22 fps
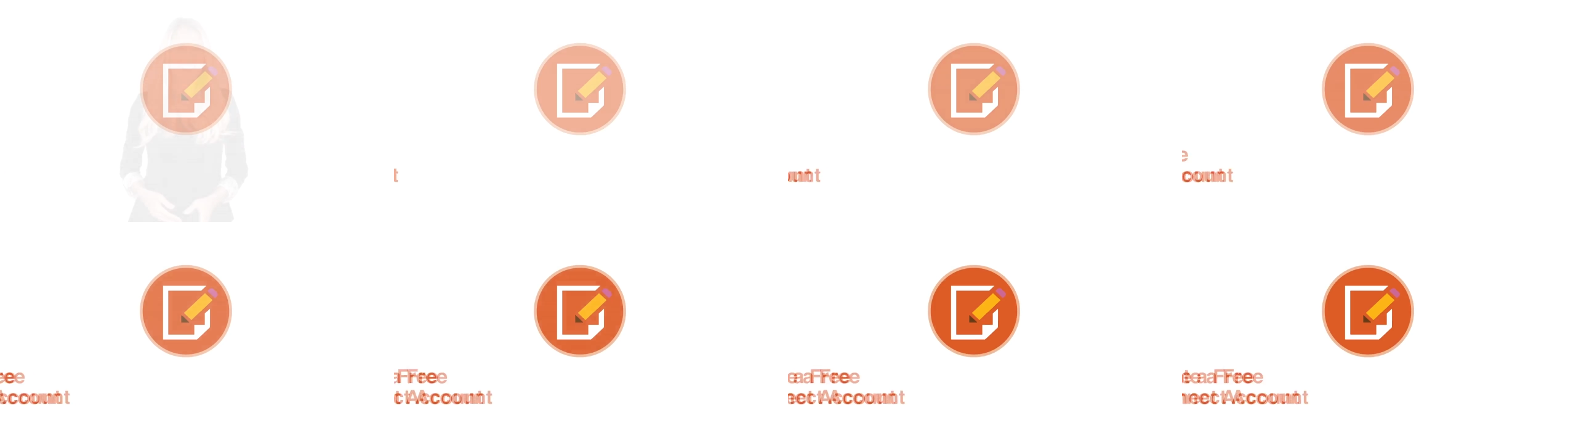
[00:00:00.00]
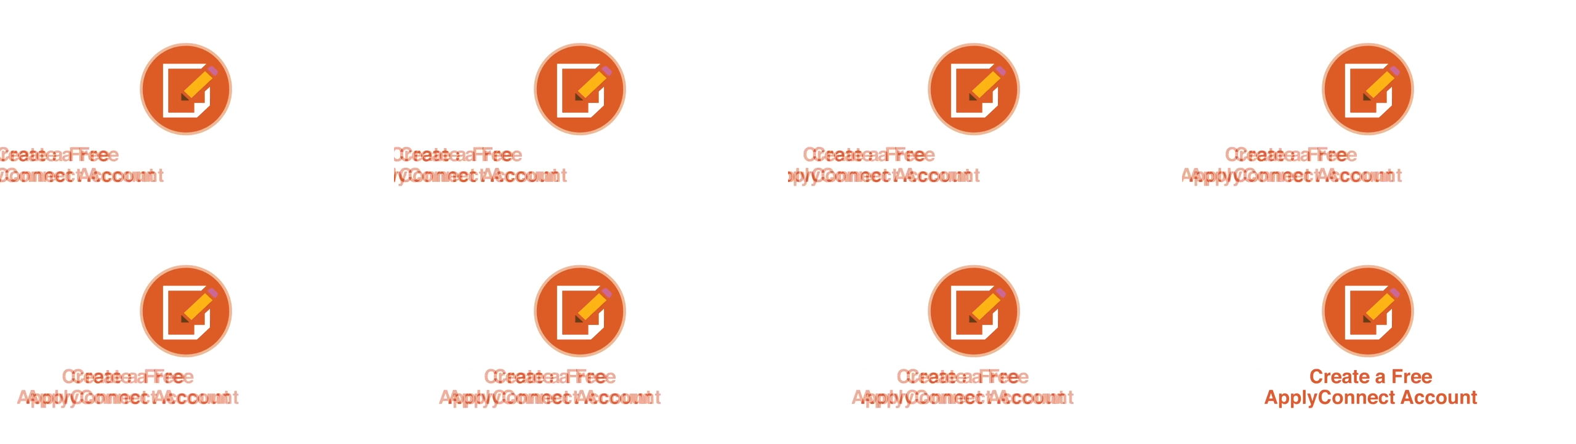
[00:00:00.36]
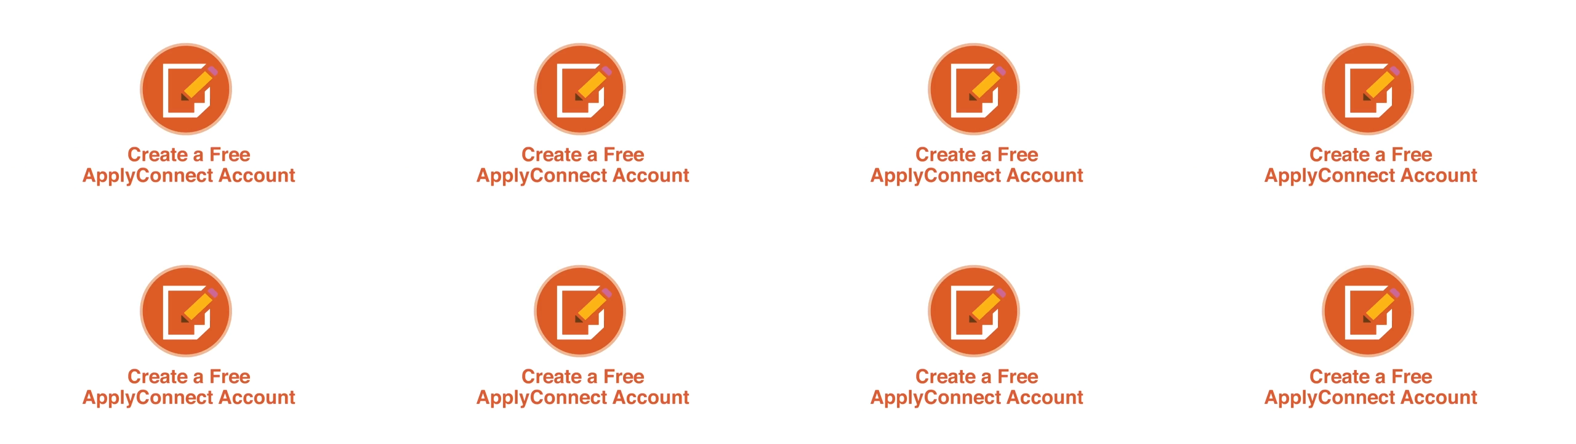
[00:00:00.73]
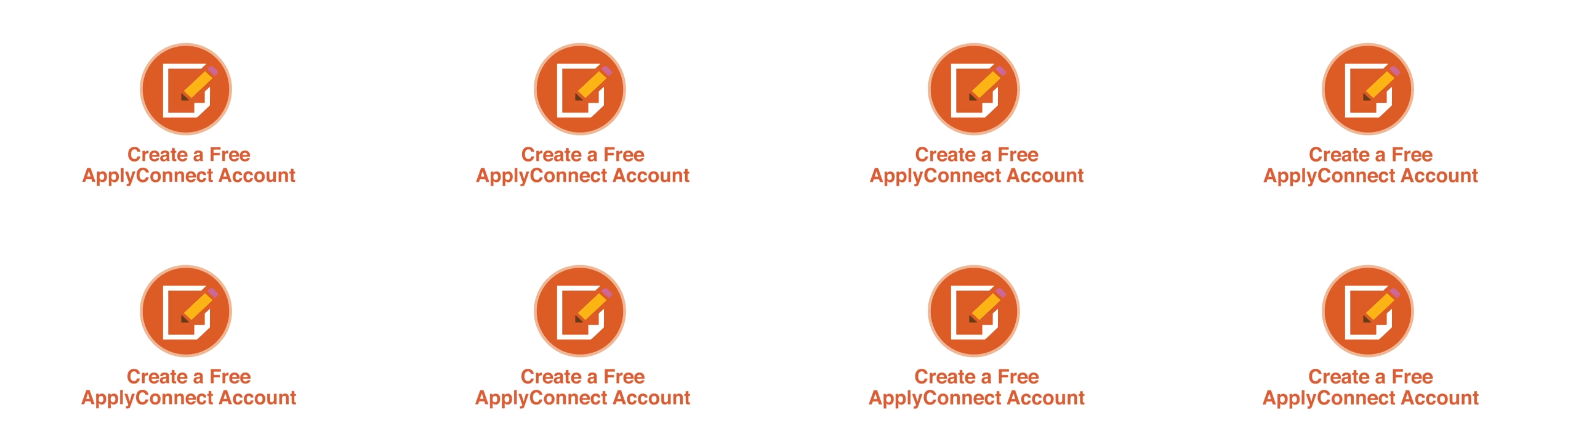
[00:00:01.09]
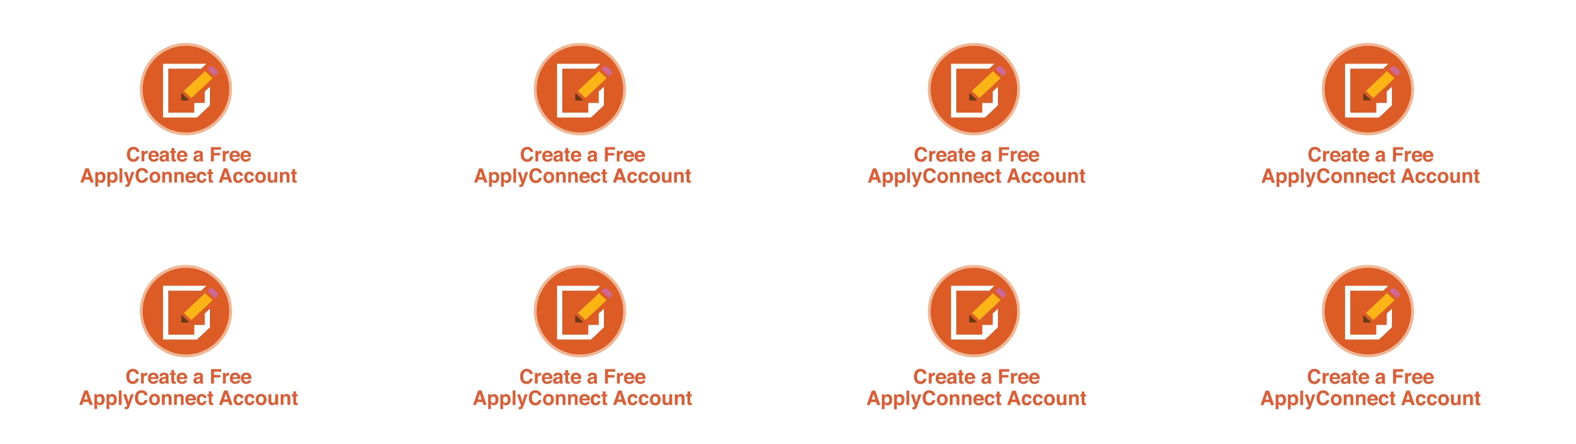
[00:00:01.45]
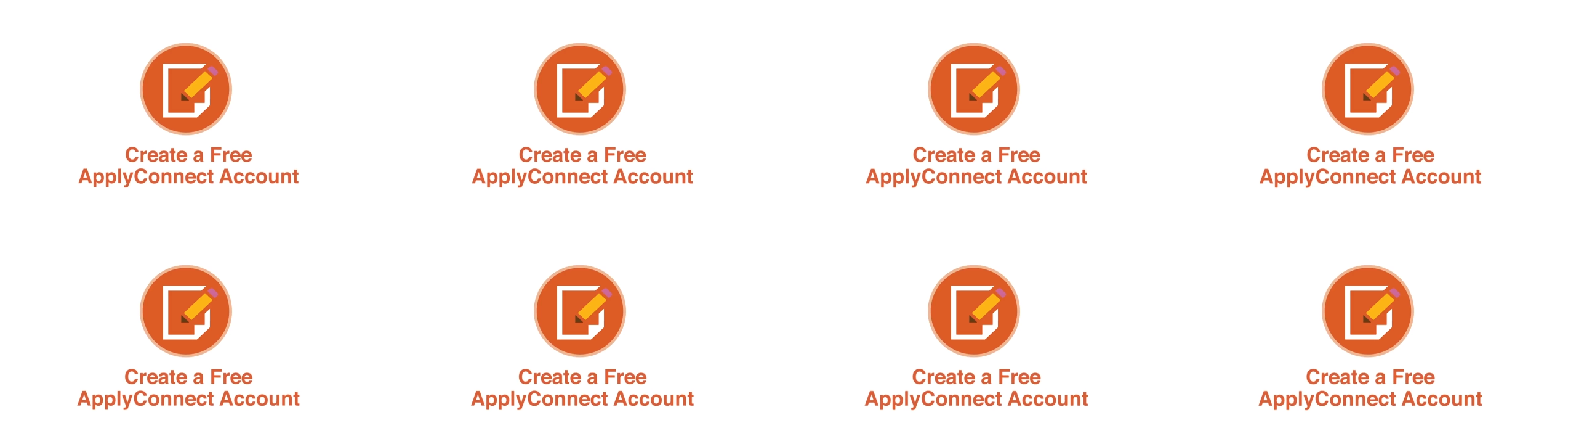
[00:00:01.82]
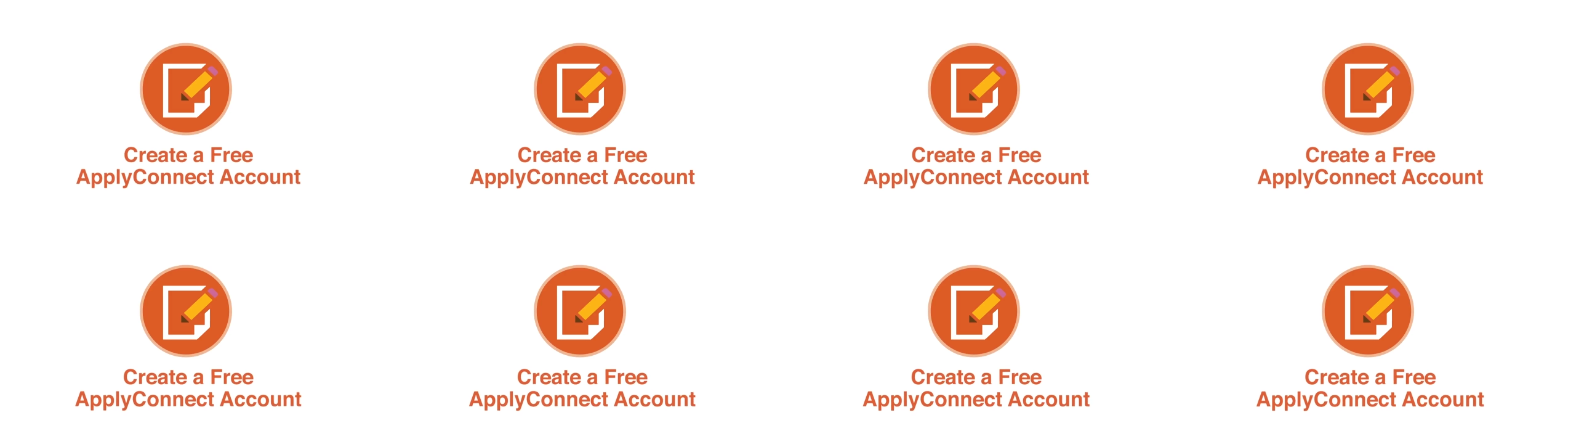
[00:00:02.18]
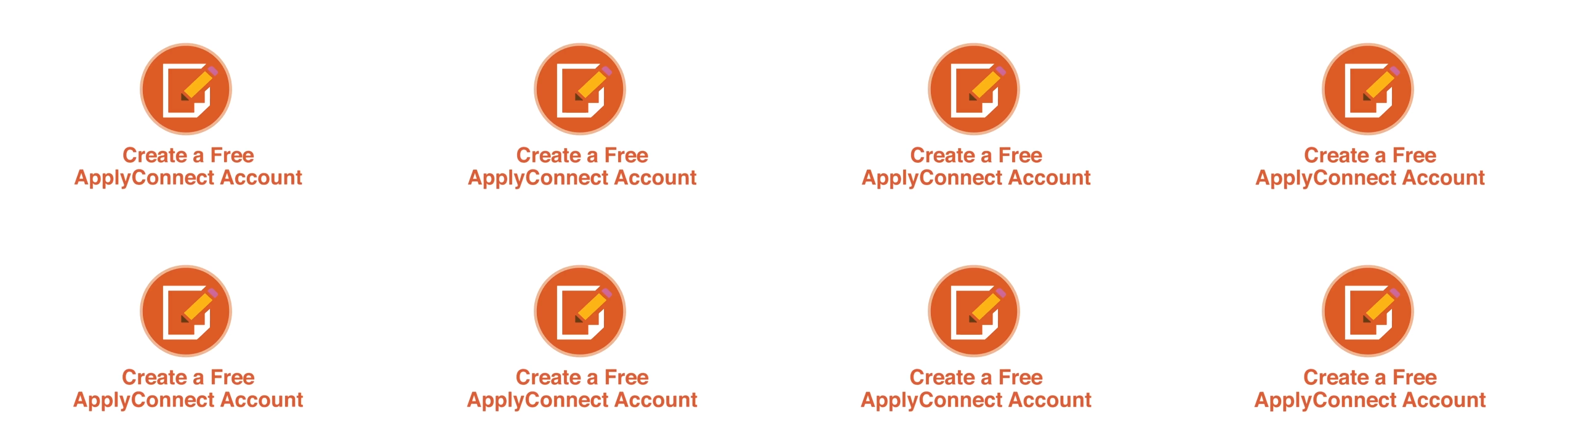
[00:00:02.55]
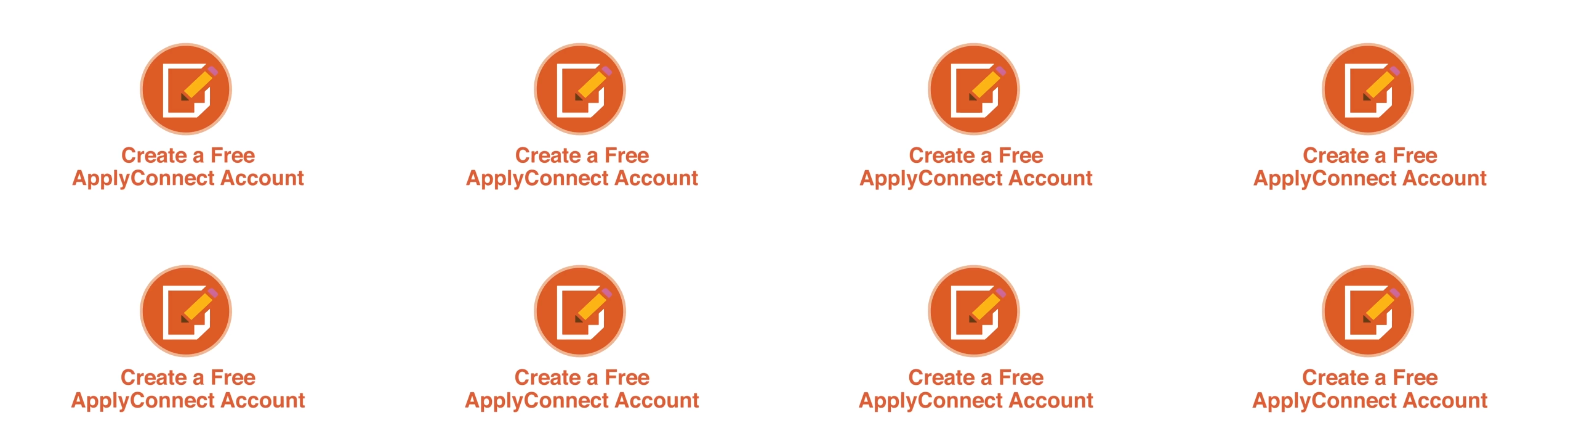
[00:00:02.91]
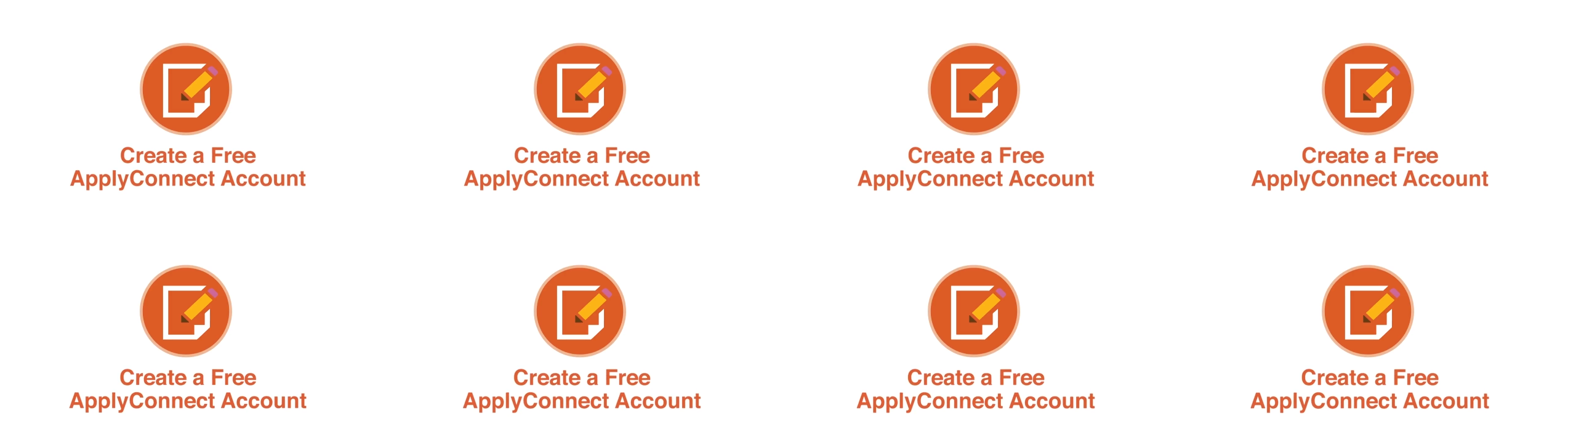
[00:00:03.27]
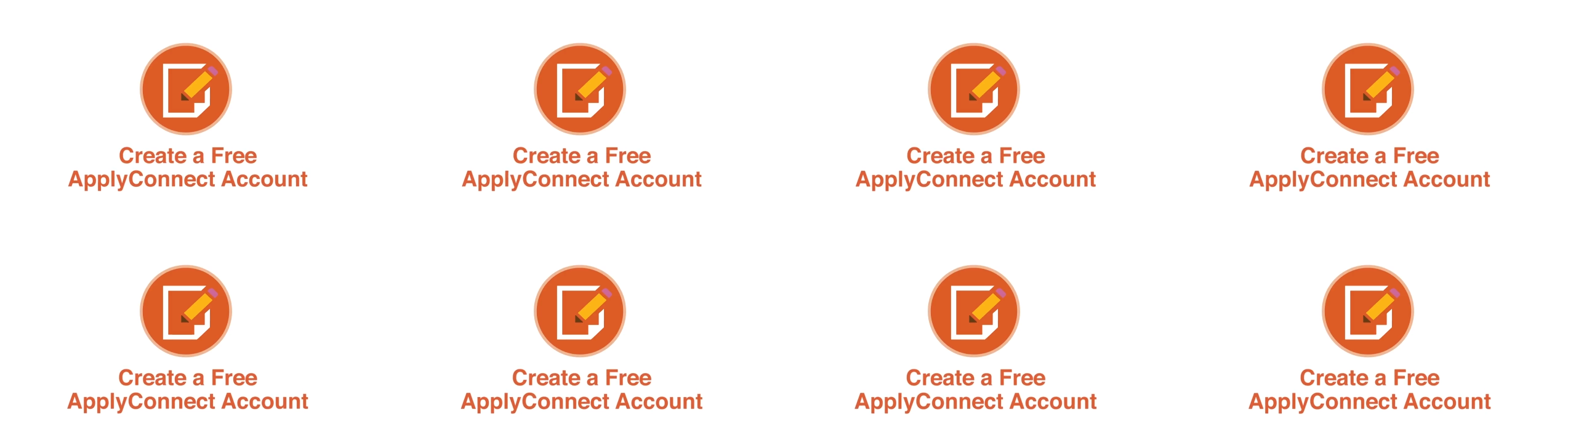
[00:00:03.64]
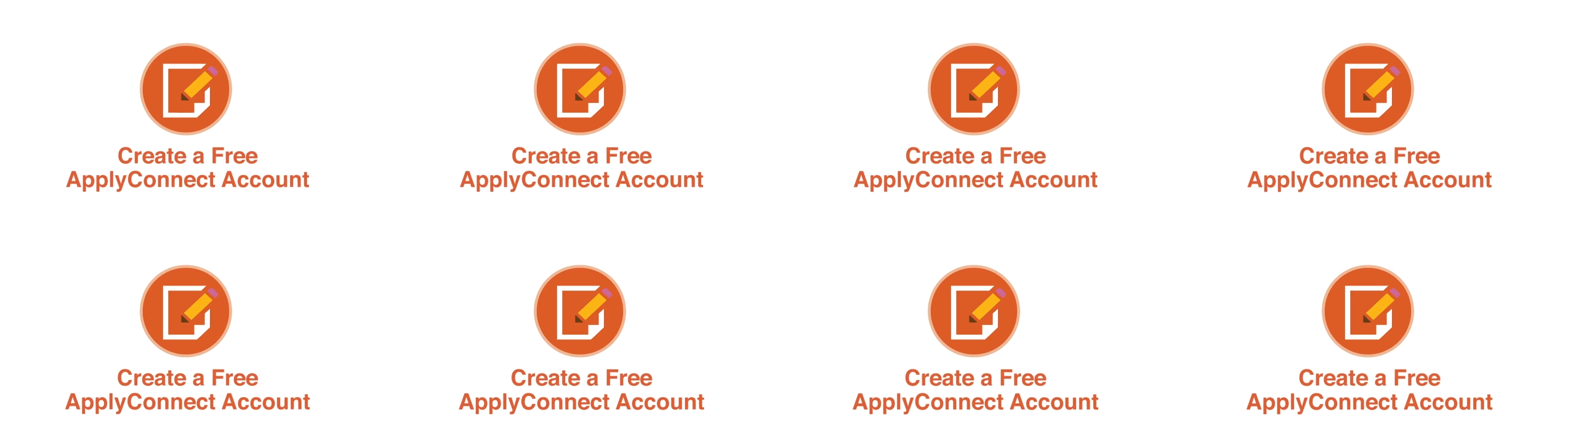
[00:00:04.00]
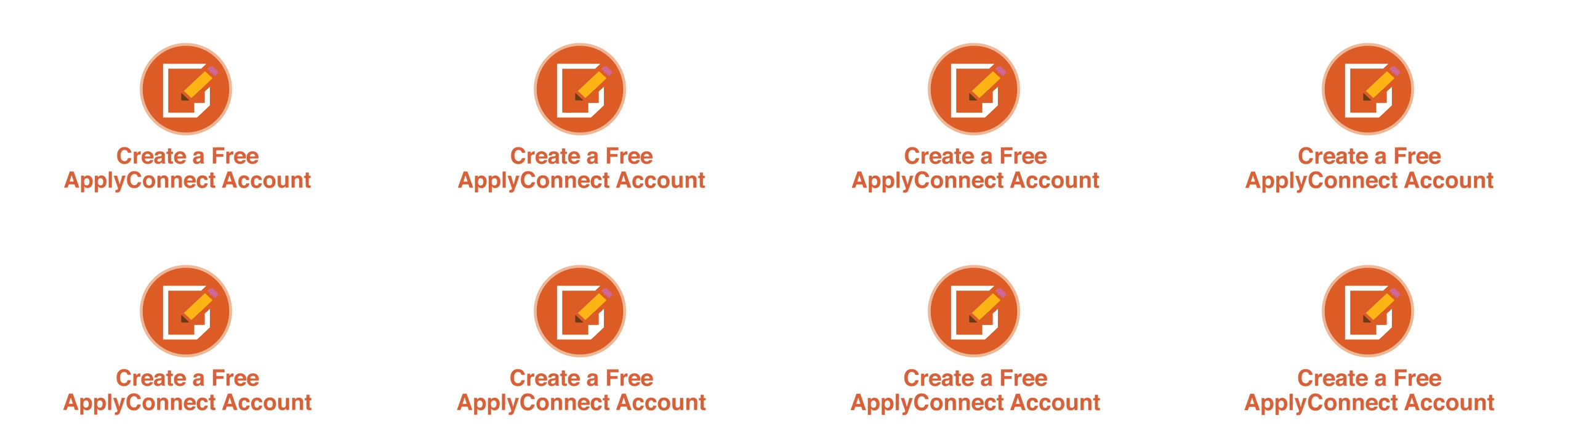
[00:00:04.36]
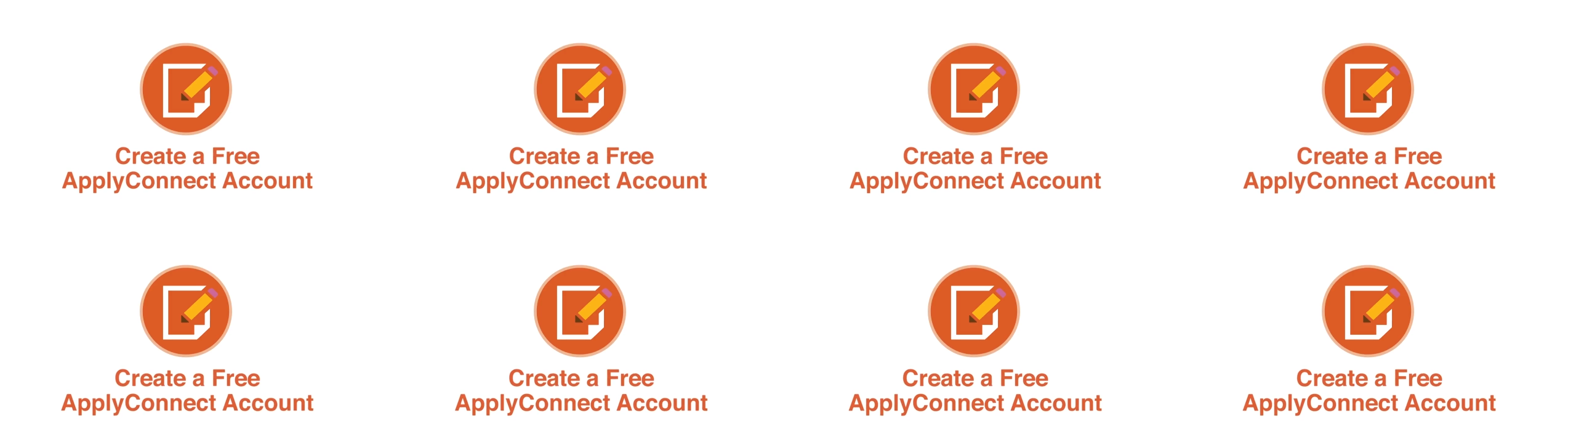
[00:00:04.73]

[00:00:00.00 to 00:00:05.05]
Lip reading: Nobody's mouth can be seen.